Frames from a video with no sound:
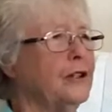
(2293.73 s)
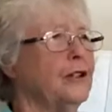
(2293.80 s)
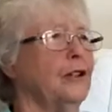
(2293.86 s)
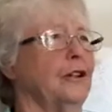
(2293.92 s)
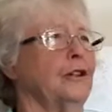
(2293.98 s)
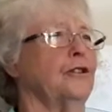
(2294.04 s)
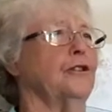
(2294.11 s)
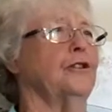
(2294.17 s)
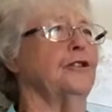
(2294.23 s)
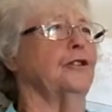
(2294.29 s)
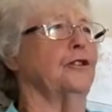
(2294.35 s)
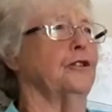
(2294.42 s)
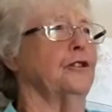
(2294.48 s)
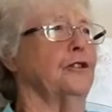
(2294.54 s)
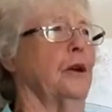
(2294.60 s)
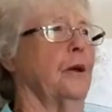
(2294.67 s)
and I used to
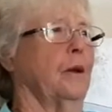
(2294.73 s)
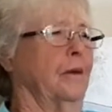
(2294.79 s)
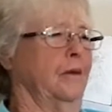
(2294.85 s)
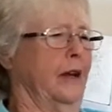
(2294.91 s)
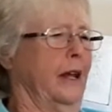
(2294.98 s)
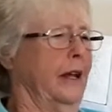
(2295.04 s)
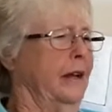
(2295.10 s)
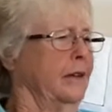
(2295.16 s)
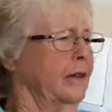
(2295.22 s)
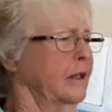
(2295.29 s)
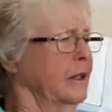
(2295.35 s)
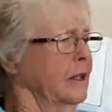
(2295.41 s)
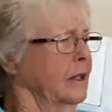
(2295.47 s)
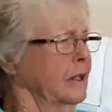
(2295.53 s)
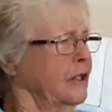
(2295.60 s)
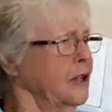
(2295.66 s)
just go, now
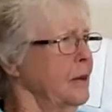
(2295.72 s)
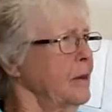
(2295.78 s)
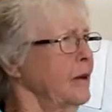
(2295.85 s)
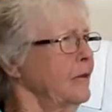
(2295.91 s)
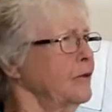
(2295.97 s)
some have